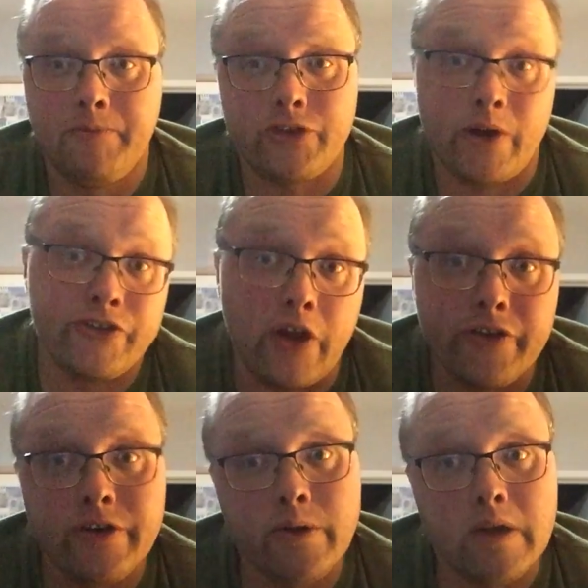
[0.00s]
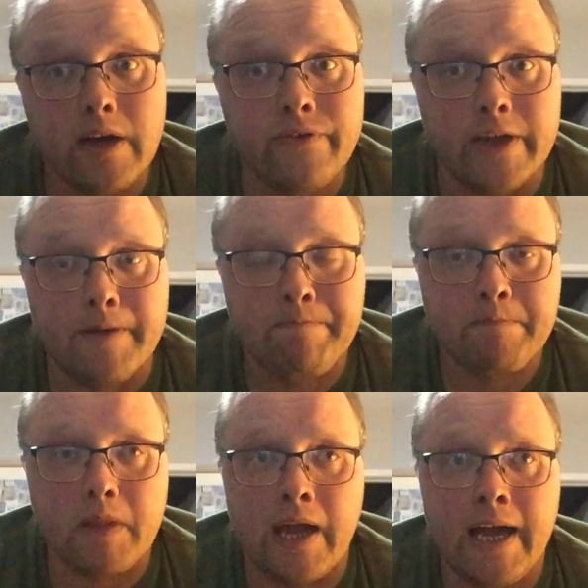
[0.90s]
So I started a new life here,
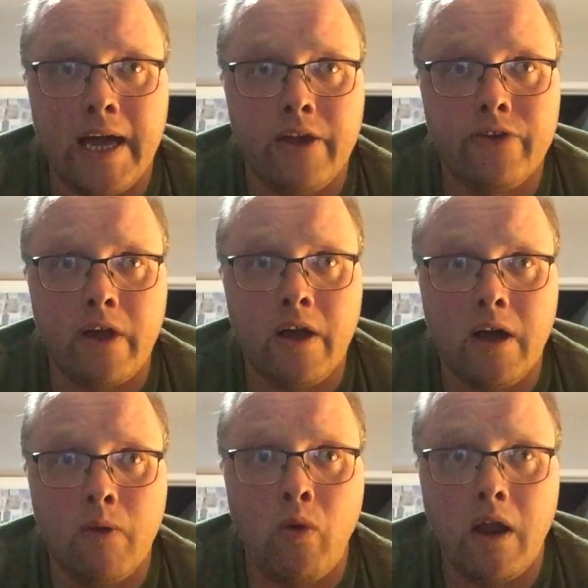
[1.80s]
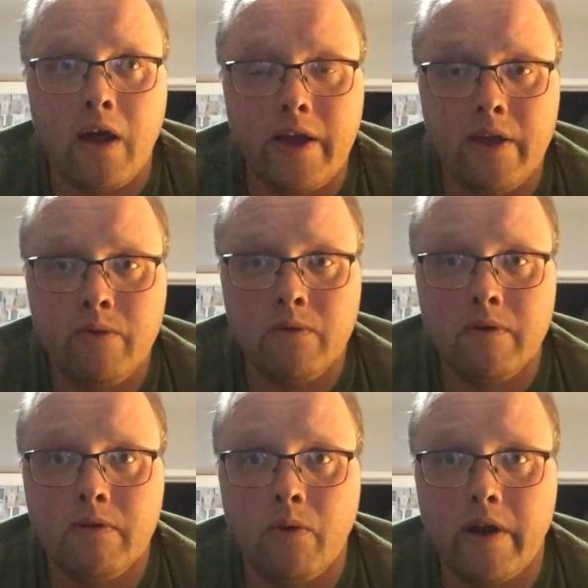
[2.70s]
and
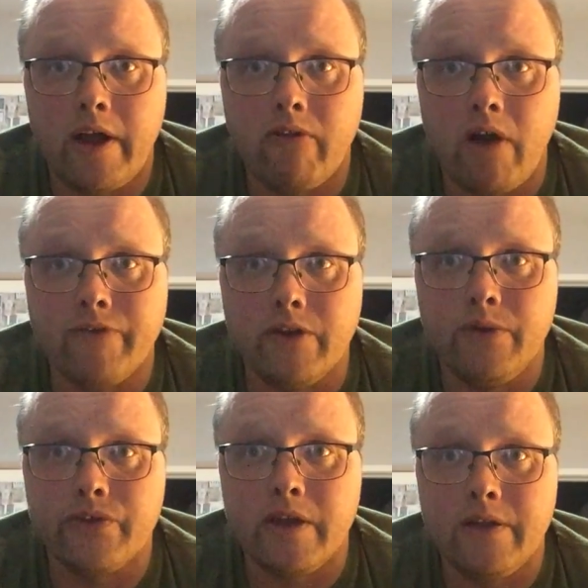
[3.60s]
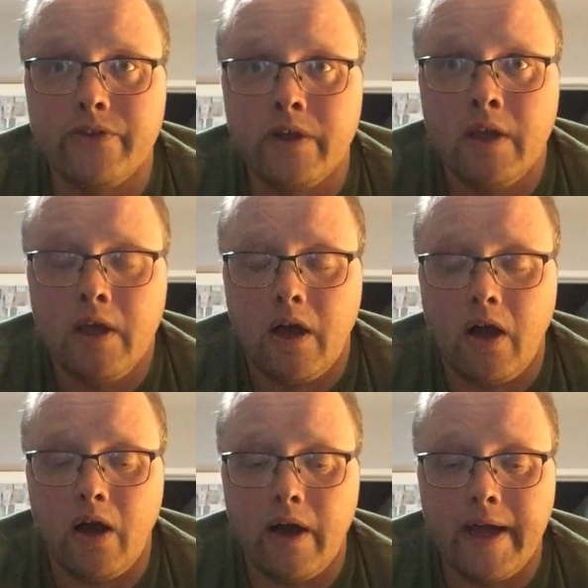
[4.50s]
when I arrived in New Zealand,
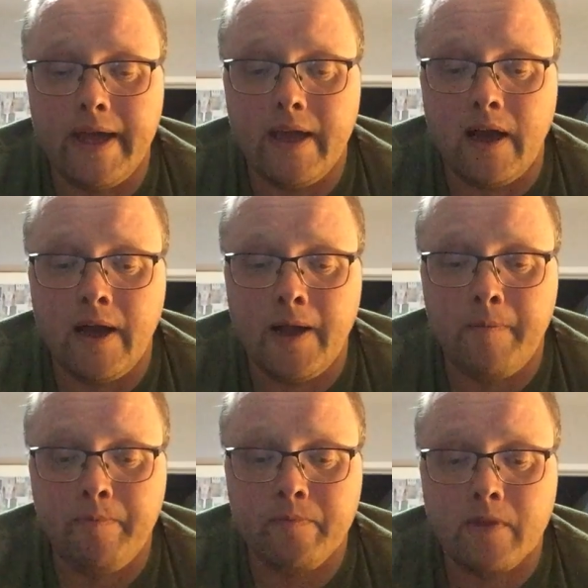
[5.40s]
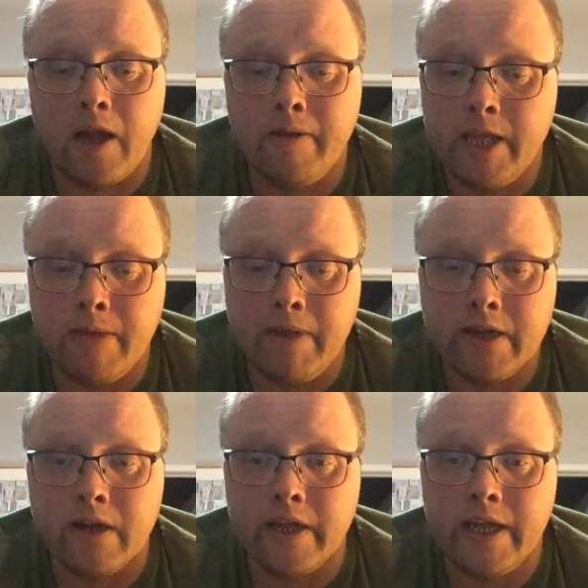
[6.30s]
I
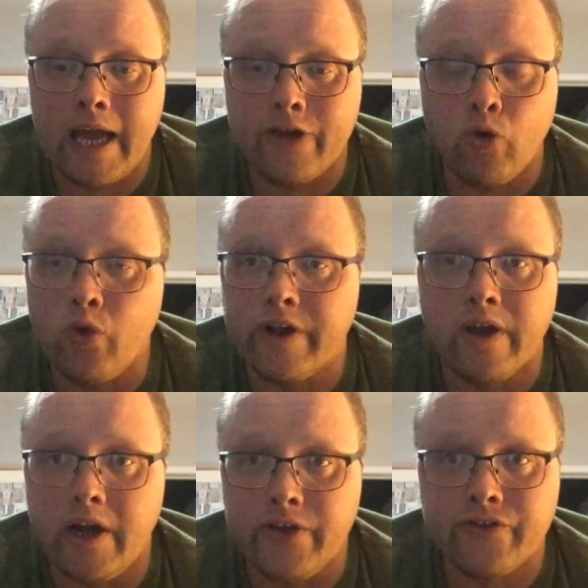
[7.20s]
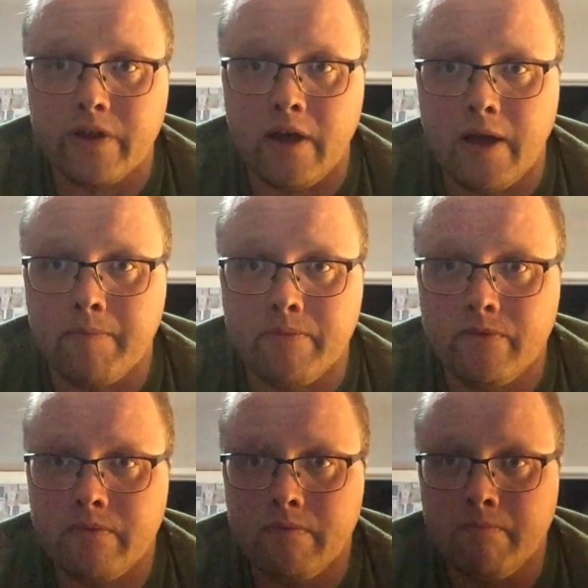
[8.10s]
immediately had organised
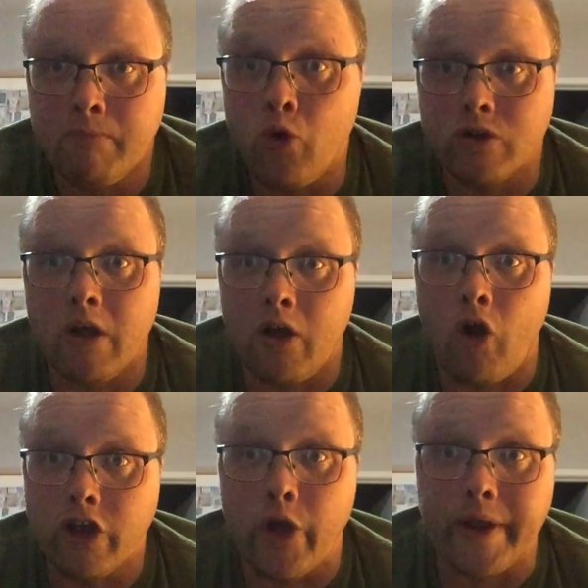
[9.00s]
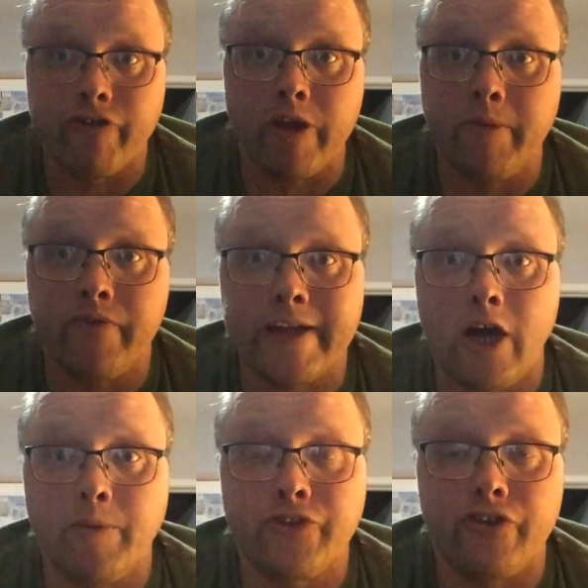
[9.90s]
more ongoing treatment for
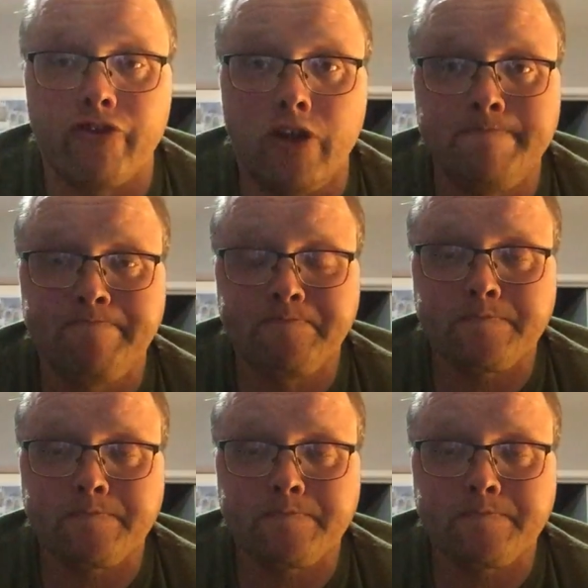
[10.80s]
Kallmann syndrome,